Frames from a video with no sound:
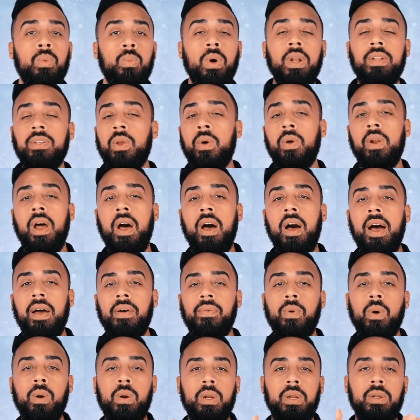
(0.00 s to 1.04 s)
What is going on,
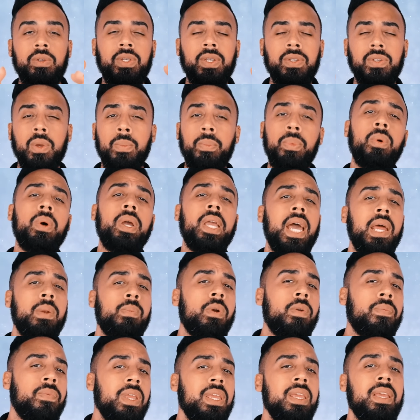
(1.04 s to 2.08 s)
Hive Warriors? It's your boy
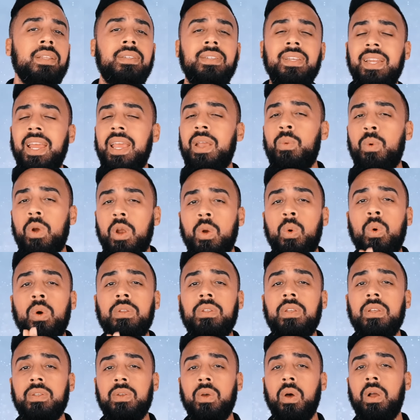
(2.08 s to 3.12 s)
Edward V, and today we're
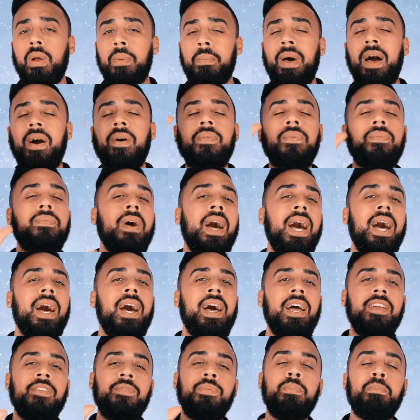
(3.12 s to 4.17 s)
going to talk about
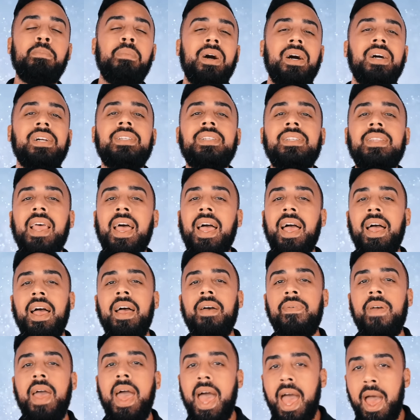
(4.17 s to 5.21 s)
5
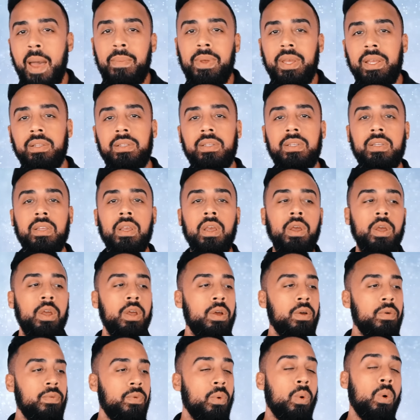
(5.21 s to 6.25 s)
must-have habits
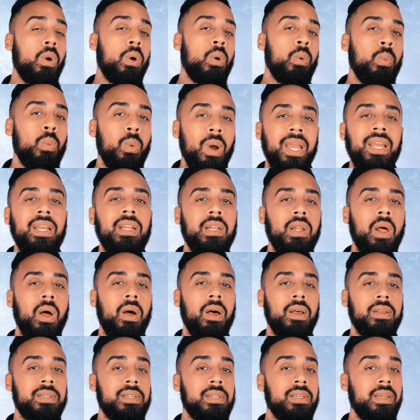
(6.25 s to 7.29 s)
for weight
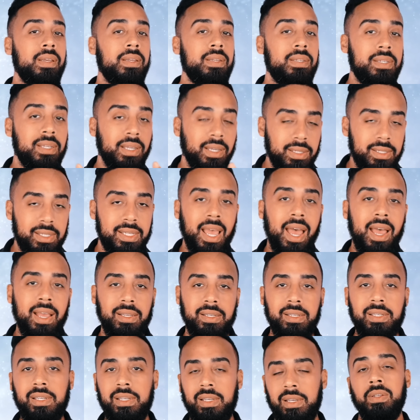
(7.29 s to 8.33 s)
loss
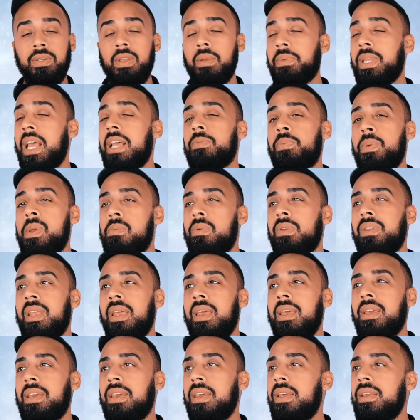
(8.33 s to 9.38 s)
success. Sometimes people
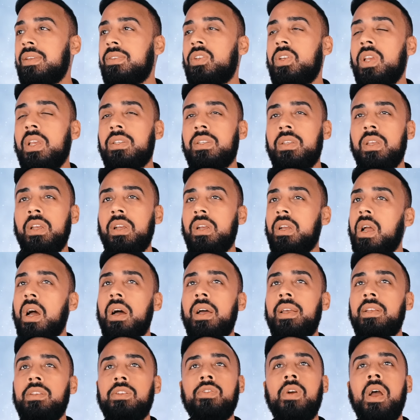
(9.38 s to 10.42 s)
think it's just
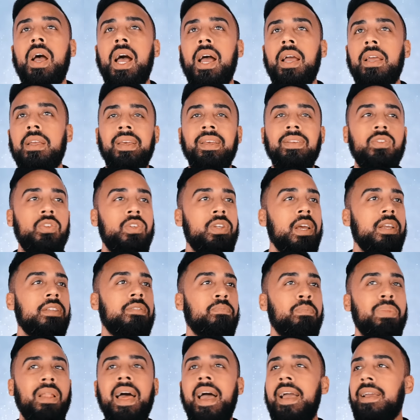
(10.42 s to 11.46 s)
cut and dry. It's
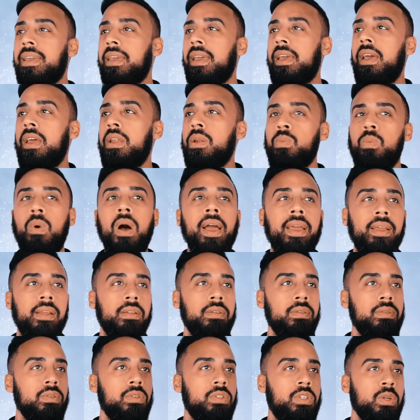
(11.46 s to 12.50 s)
just black and white.
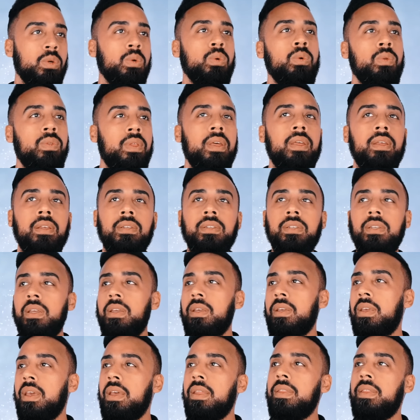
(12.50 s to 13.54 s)
Do this,
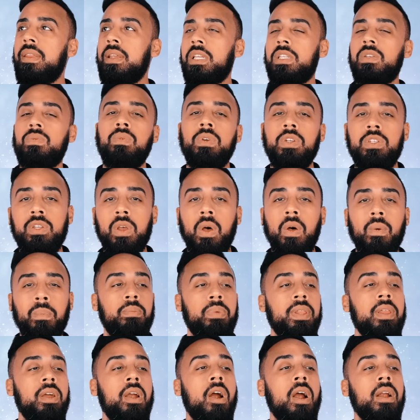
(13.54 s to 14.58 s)
get this result.
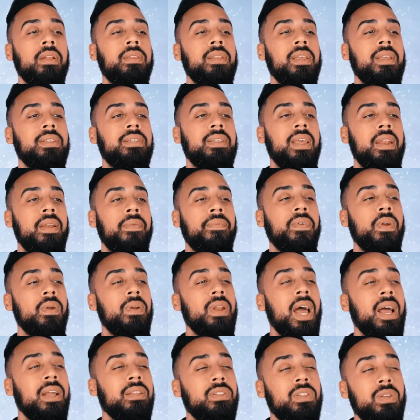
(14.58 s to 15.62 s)
But there are things that if you're
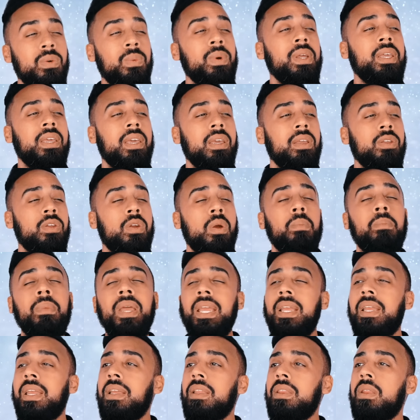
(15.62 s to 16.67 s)
not doing it, you're
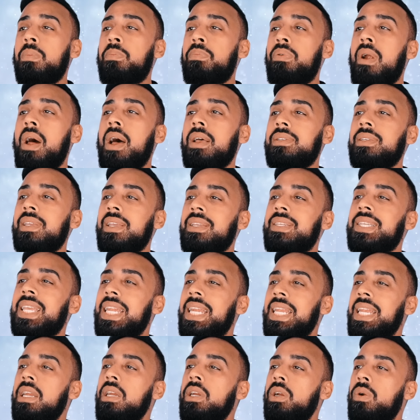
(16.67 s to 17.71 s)
making the process
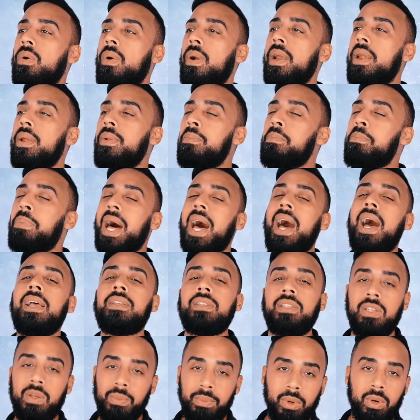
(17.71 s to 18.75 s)
near
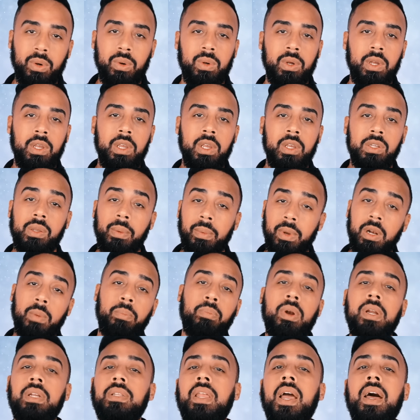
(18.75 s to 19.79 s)
impossible. So I'm going to
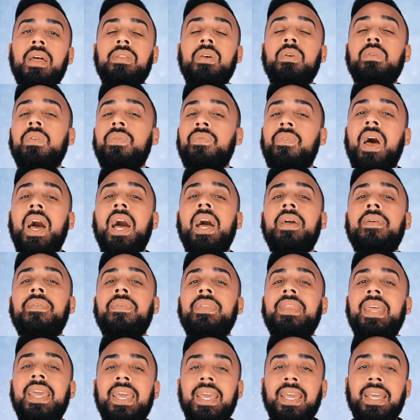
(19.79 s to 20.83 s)
break down those
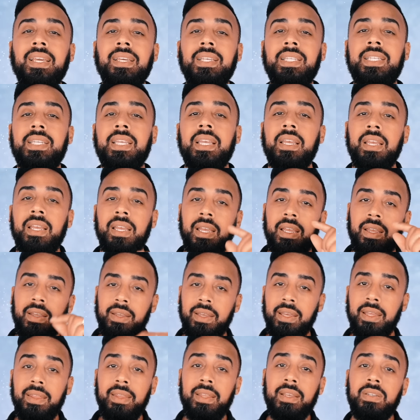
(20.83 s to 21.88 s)
5 things
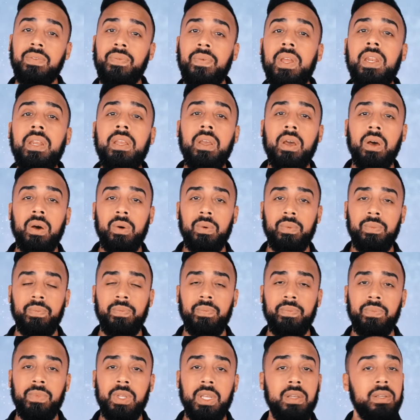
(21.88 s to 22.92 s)
in this video.
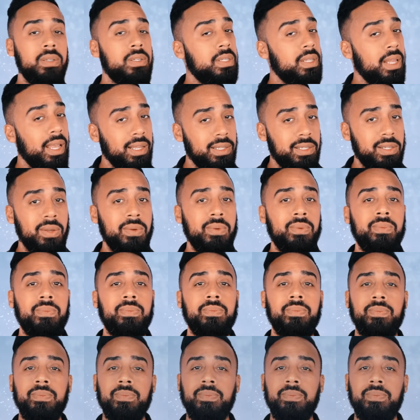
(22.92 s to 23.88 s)
Stay tuned.